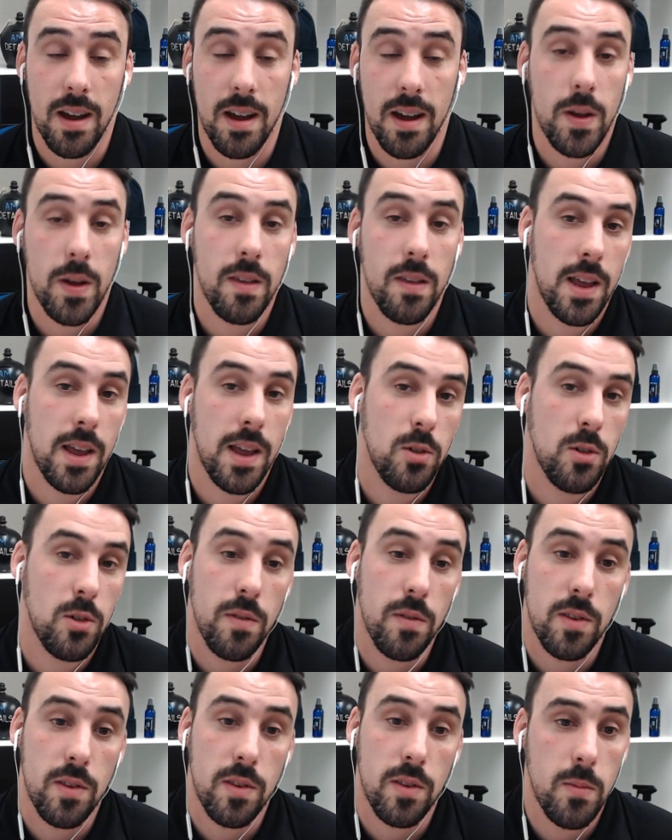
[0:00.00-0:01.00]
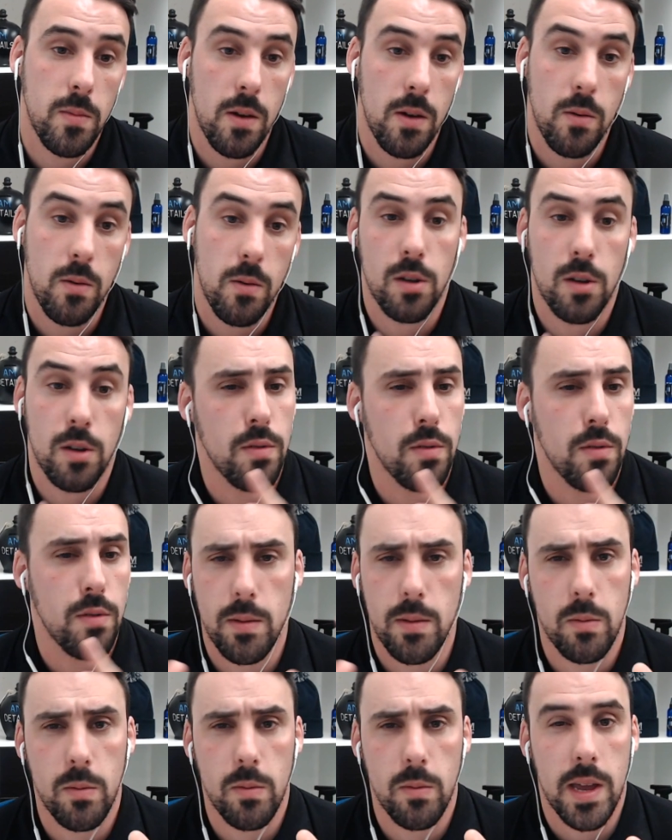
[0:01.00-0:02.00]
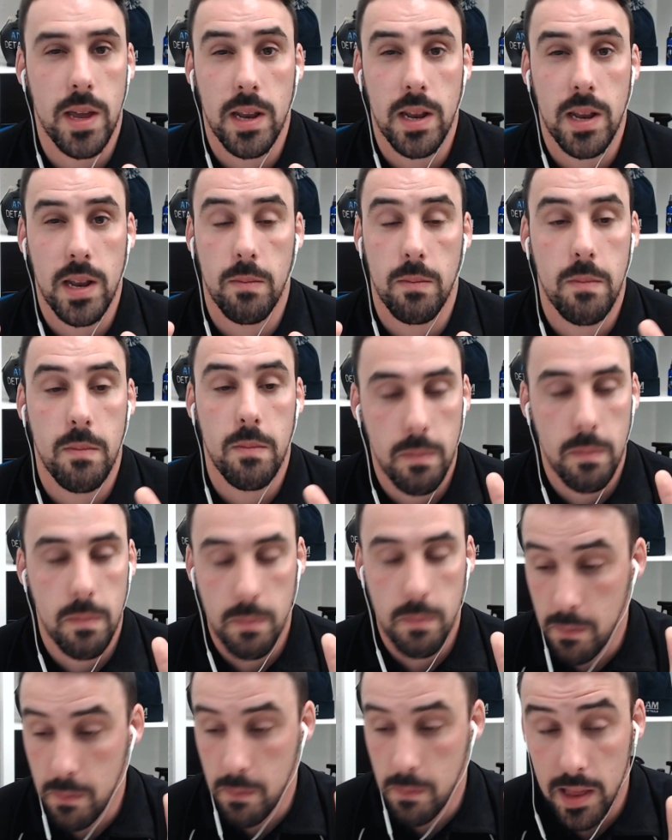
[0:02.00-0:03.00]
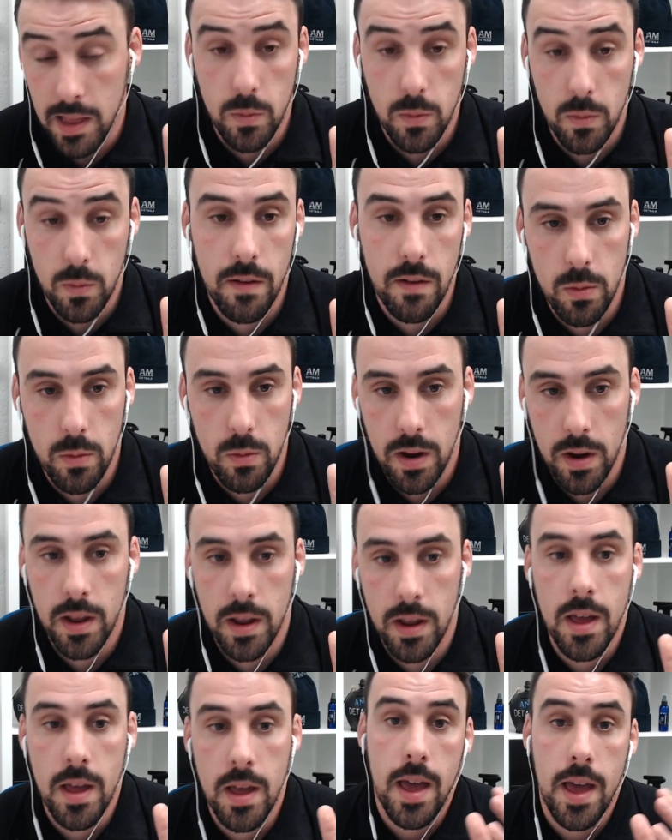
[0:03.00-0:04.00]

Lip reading: I went there last year for SEMA. It was incredible meeting and mingling with everyone.